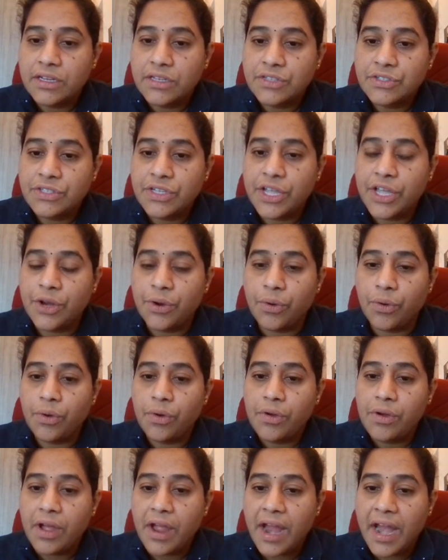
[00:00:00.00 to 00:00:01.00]

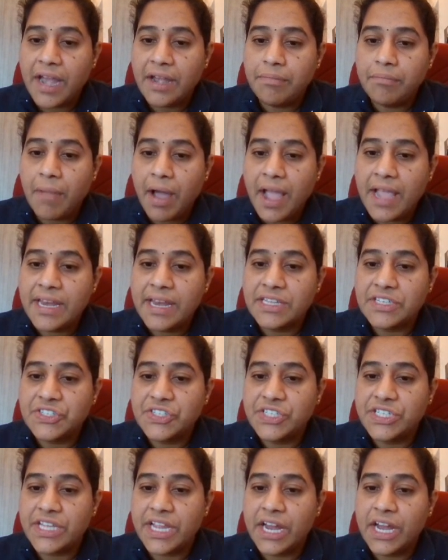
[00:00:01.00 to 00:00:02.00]
0 and minus
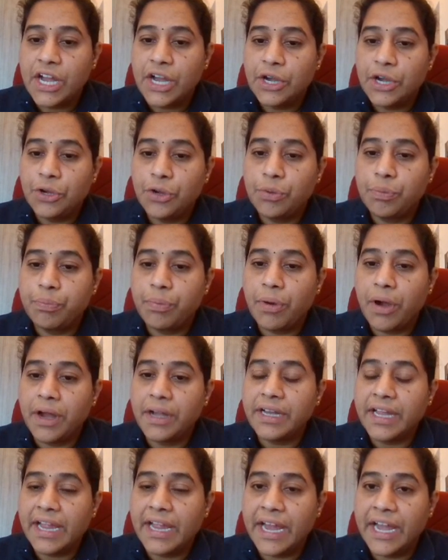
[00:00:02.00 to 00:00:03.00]
j
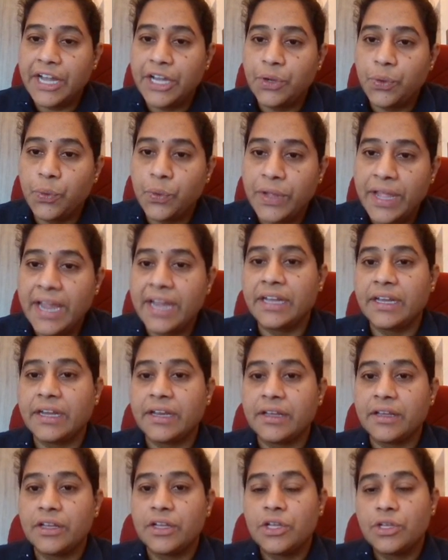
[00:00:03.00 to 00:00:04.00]
2.828.
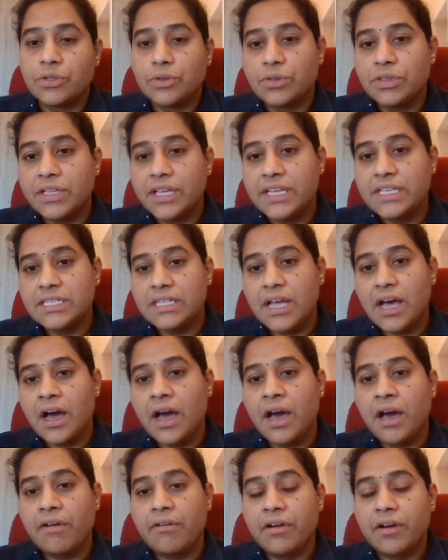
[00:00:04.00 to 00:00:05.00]
So these
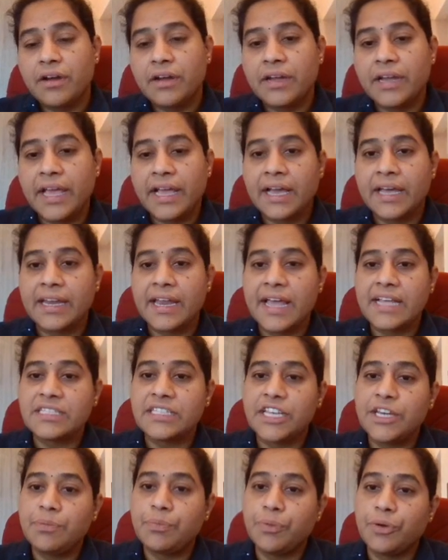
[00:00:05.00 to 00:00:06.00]
are taken as
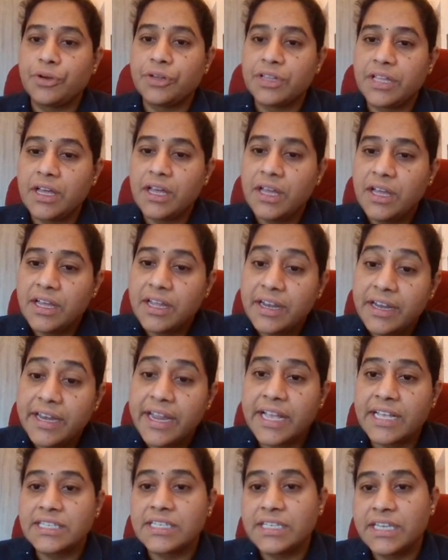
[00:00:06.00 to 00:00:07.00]
input to the
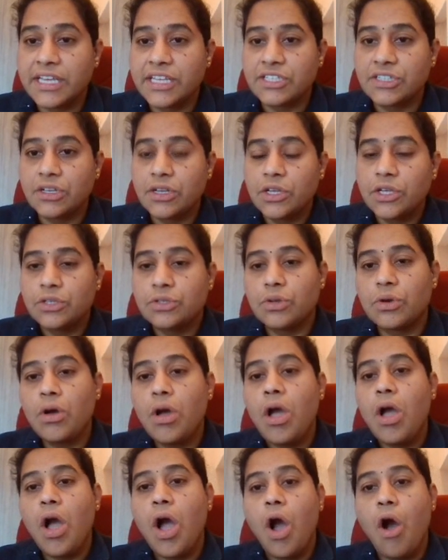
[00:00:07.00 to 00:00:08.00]
next stage.
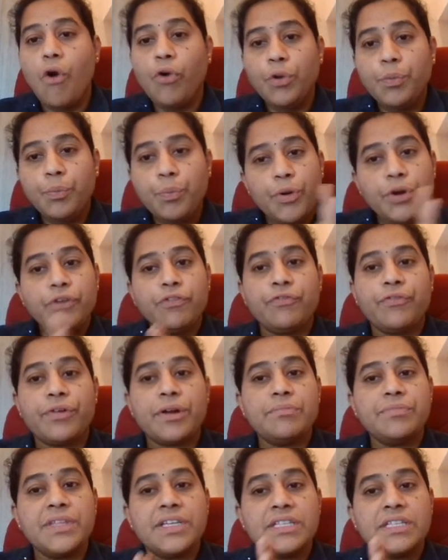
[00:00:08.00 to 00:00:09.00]
So output
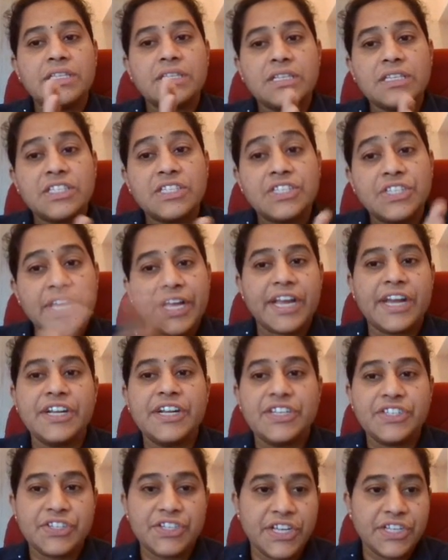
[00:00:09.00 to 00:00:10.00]
from this
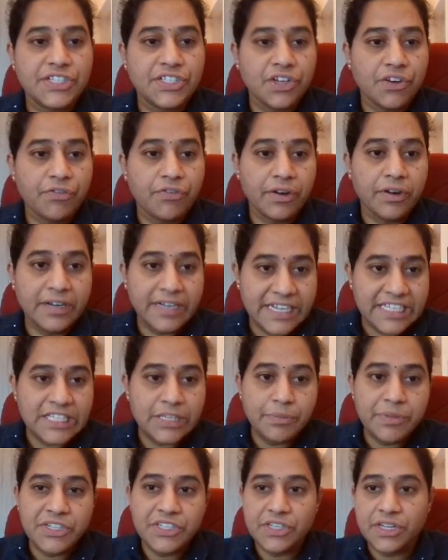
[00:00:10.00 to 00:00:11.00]
second stage of
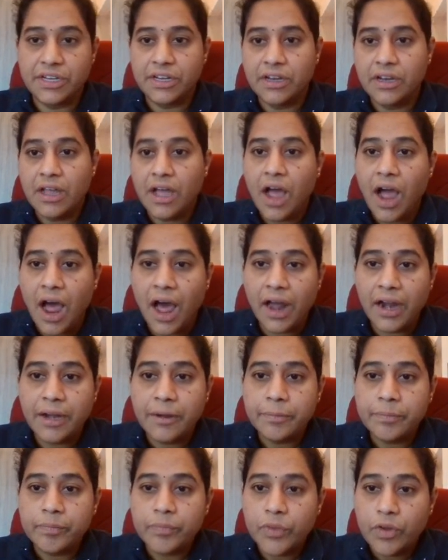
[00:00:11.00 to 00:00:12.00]
decimation are
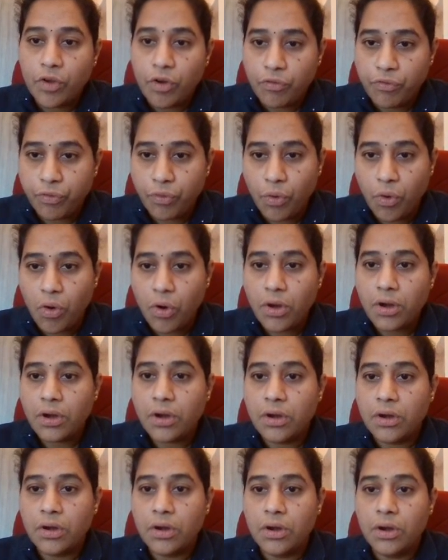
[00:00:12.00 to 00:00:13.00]
4,
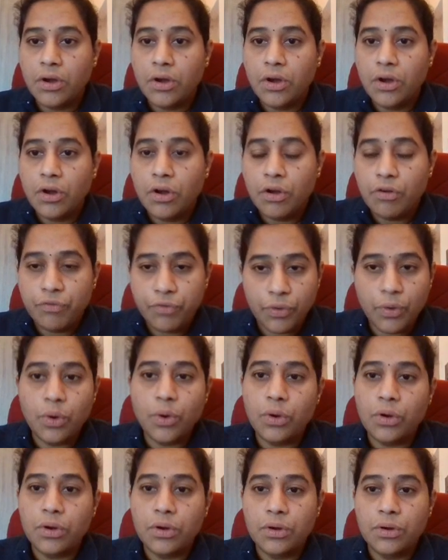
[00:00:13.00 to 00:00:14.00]

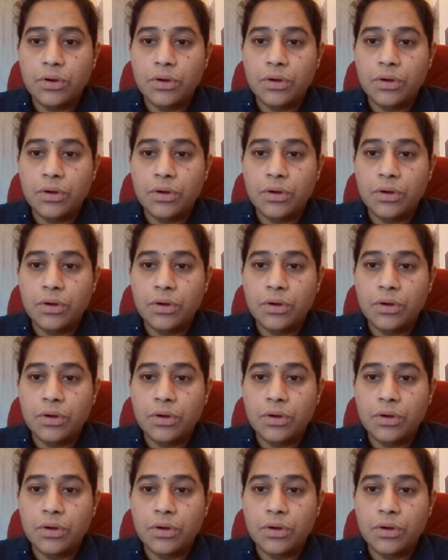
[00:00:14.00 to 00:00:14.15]
4,